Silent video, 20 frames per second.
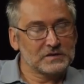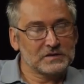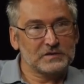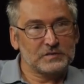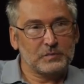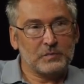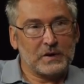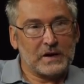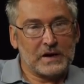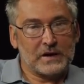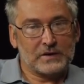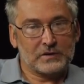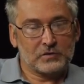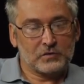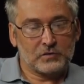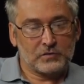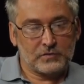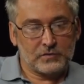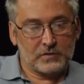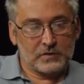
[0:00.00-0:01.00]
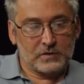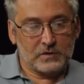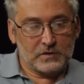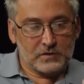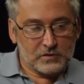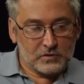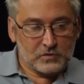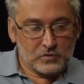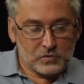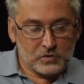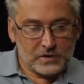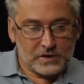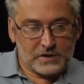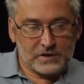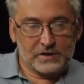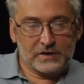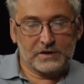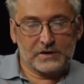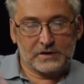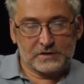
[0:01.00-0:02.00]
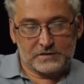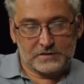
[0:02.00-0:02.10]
This part of glucan here,